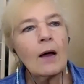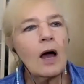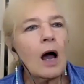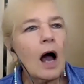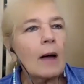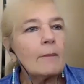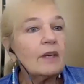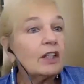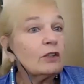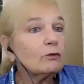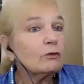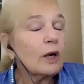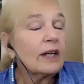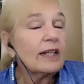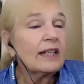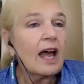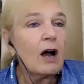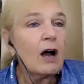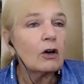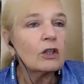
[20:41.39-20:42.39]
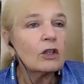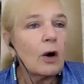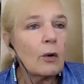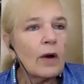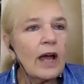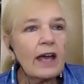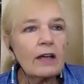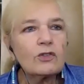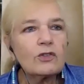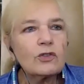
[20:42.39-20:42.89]
I mean, right now, go
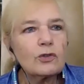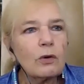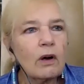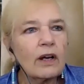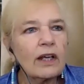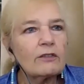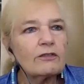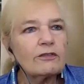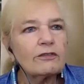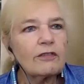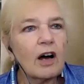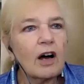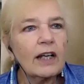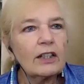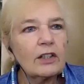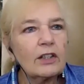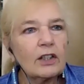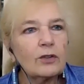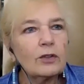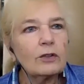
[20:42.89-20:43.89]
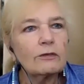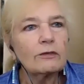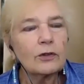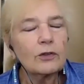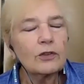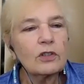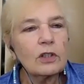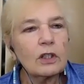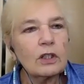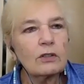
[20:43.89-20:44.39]
ahead and try and find a
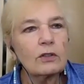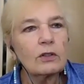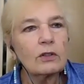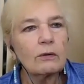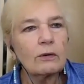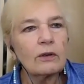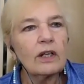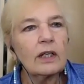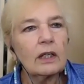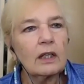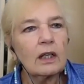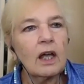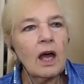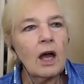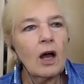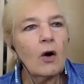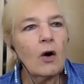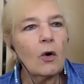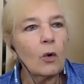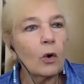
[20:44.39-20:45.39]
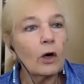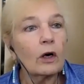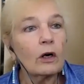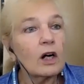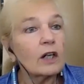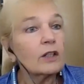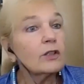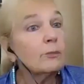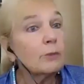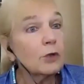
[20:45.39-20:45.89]
university degree or
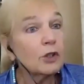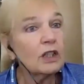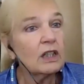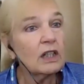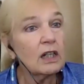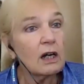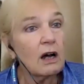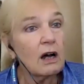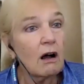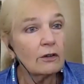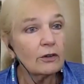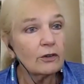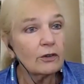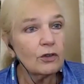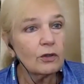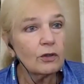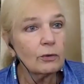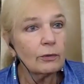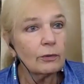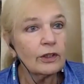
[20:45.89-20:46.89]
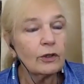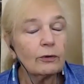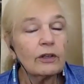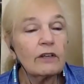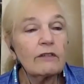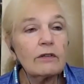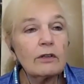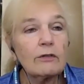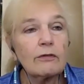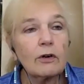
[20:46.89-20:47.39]
a community college degree or
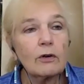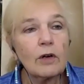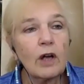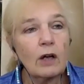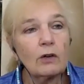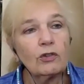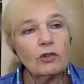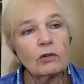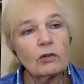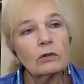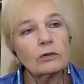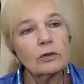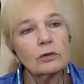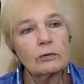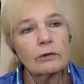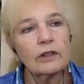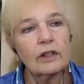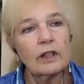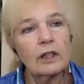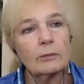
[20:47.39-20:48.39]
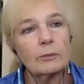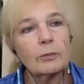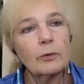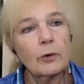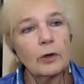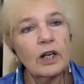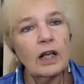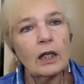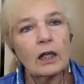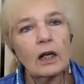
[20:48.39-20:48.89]
even a vocational degree in
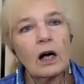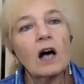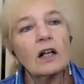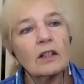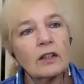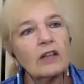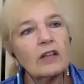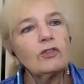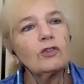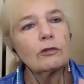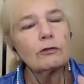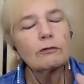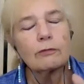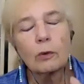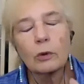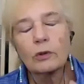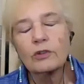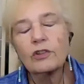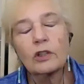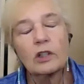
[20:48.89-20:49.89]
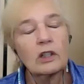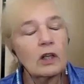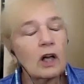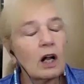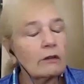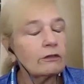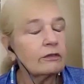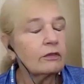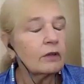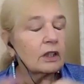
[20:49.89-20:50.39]
printing, unless you're fortunate
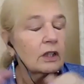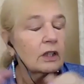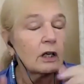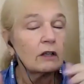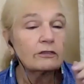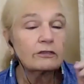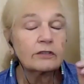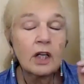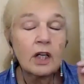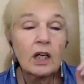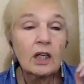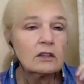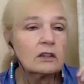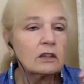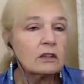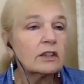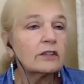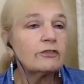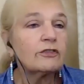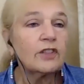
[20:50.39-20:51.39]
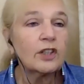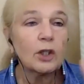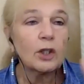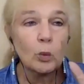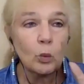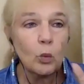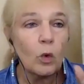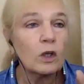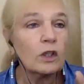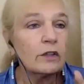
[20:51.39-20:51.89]
enough, enough to live near
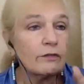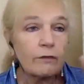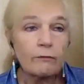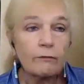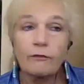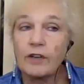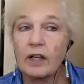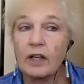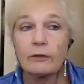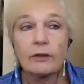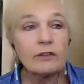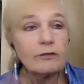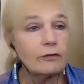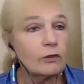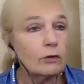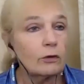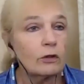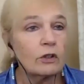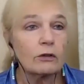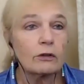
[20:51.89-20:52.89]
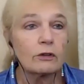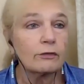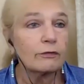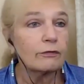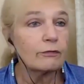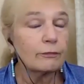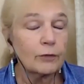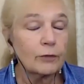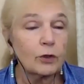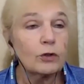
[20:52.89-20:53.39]
one of the very few
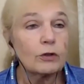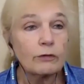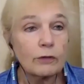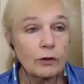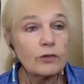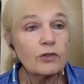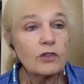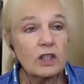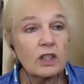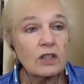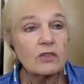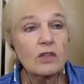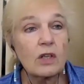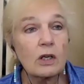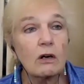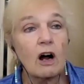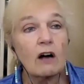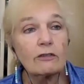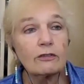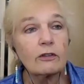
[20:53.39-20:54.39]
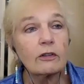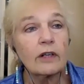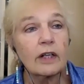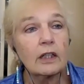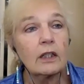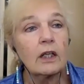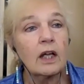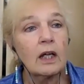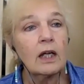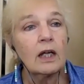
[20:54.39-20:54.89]
universities that offer
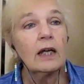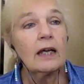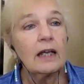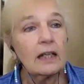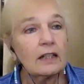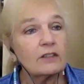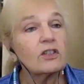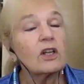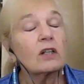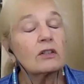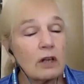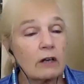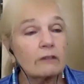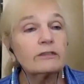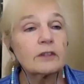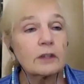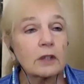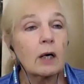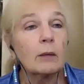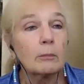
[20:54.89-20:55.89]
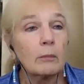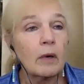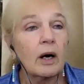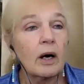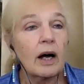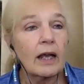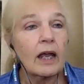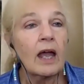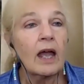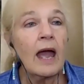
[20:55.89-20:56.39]
it. It's tough to come by.
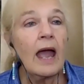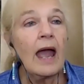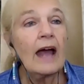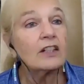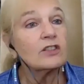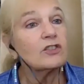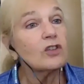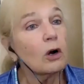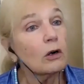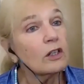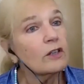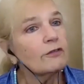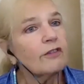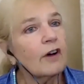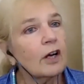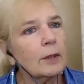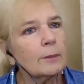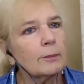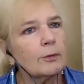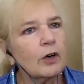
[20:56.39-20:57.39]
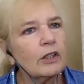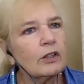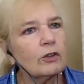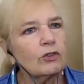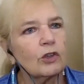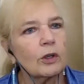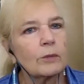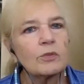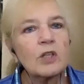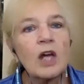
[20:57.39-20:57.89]
And yeah. it's hard to find
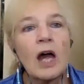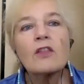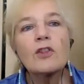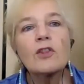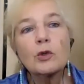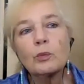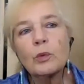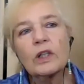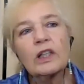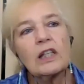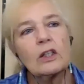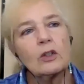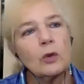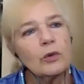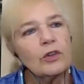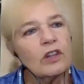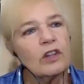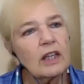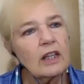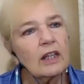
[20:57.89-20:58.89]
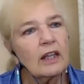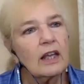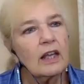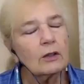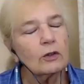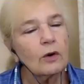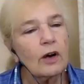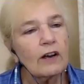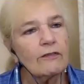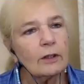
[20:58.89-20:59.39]
apprenticeships. The really cool thing that
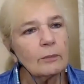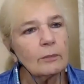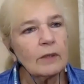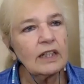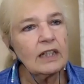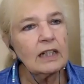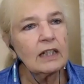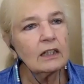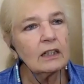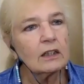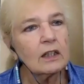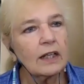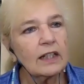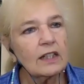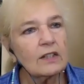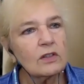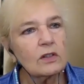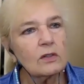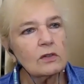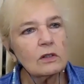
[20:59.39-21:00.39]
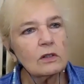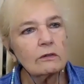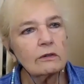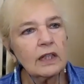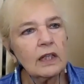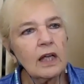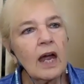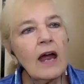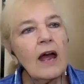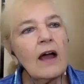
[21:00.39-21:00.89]
Graphic Media Alliance is
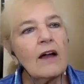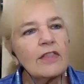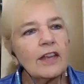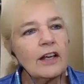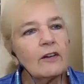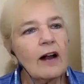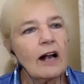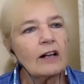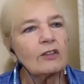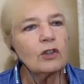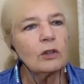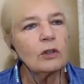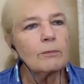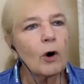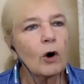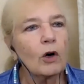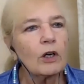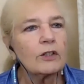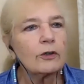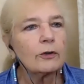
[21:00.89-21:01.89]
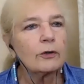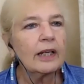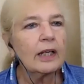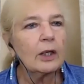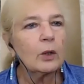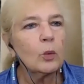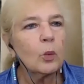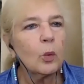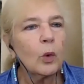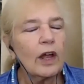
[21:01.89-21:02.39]
doing, they're actually
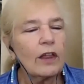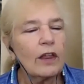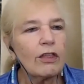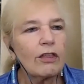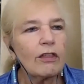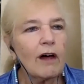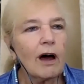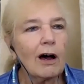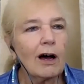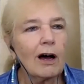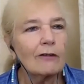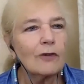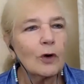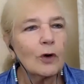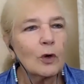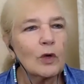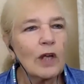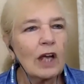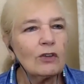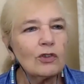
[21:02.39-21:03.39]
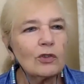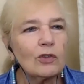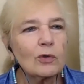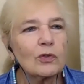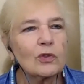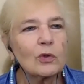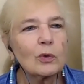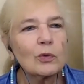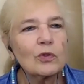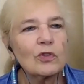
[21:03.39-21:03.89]
partnering with uh, vocational
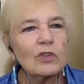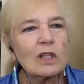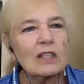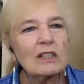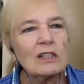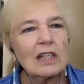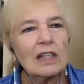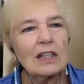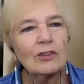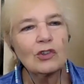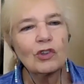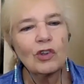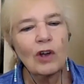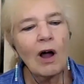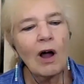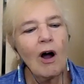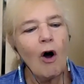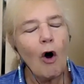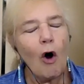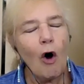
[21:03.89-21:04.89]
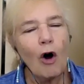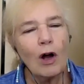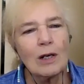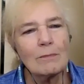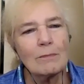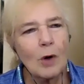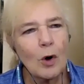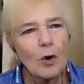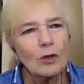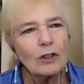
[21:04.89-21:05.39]
schools that teach
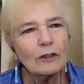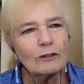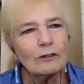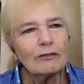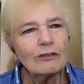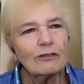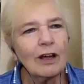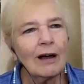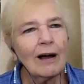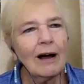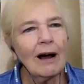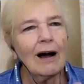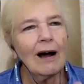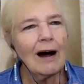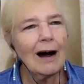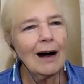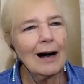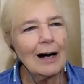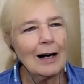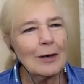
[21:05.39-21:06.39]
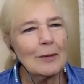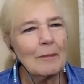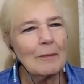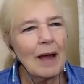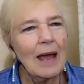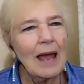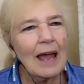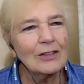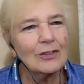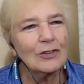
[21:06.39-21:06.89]
automotive um,
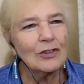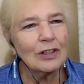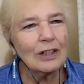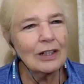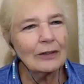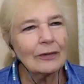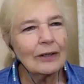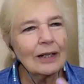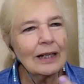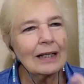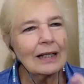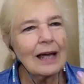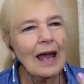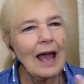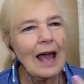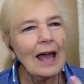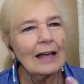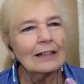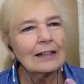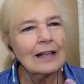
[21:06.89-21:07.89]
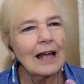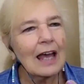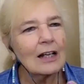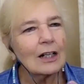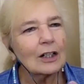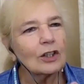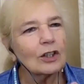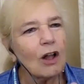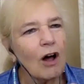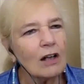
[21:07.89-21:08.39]
engineering and and a
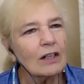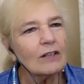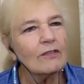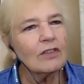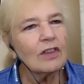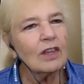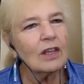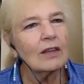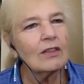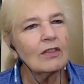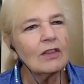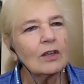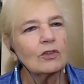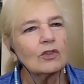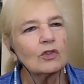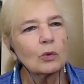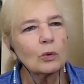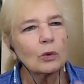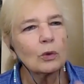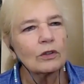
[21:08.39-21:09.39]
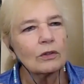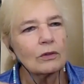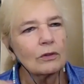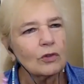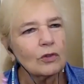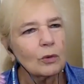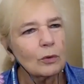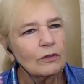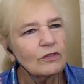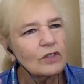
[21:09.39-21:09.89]
lot of the the sort
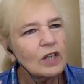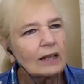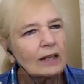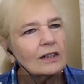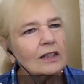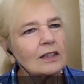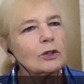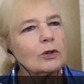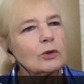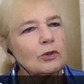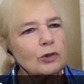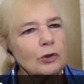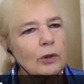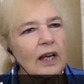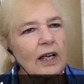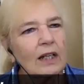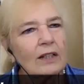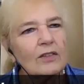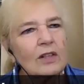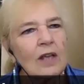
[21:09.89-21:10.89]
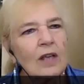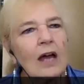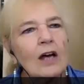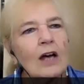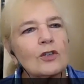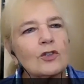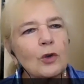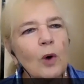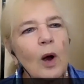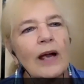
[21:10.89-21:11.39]
sort of technical trades,
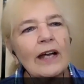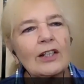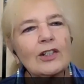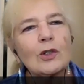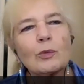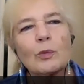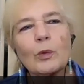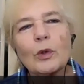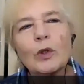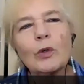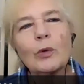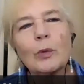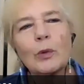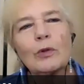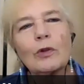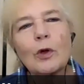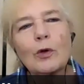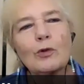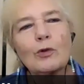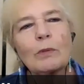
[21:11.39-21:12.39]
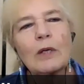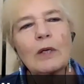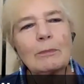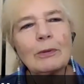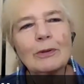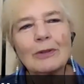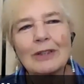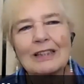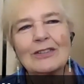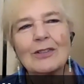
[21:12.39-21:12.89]
trying to recruit those
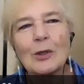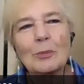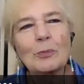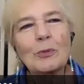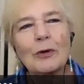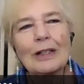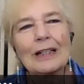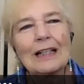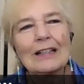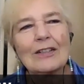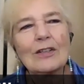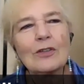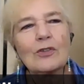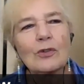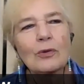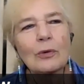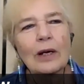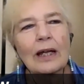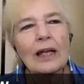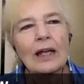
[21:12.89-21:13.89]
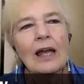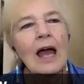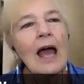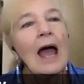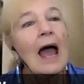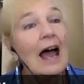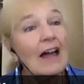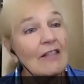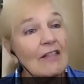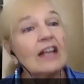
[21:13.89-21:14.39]
people into the print industry,
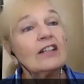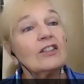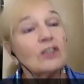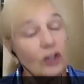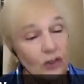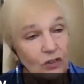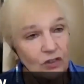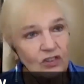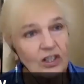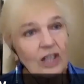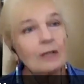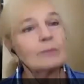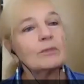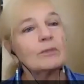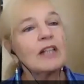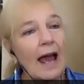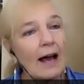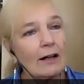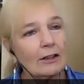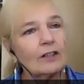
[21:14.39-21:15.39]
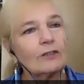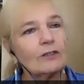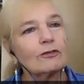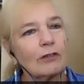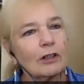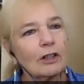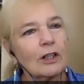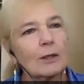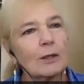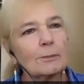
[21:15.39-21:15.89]
and then you sit them down in
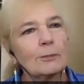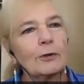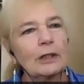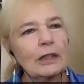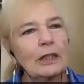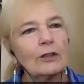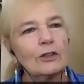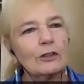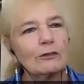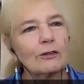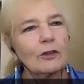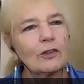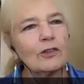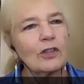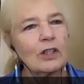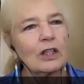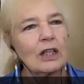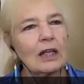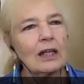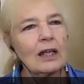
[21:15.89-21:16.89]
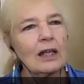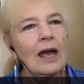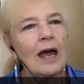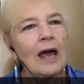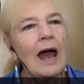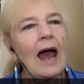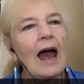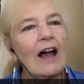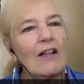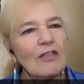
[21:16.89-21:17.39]
front of the print university,
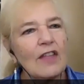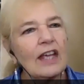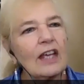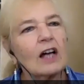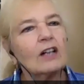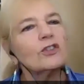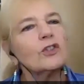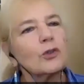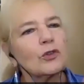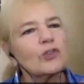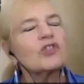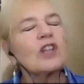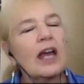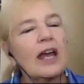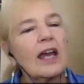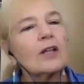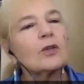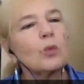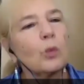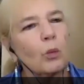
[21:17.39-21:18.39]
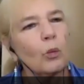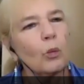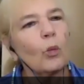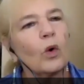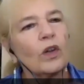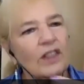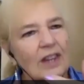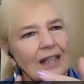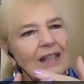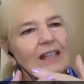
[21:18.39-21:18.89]
and they understand
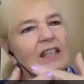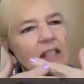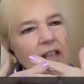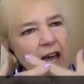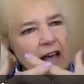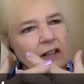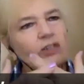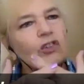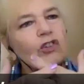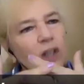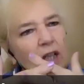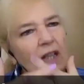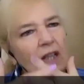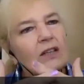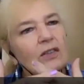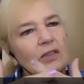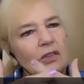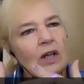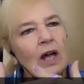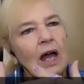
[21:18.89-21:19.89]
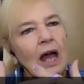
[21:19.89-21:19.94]
what the connection is,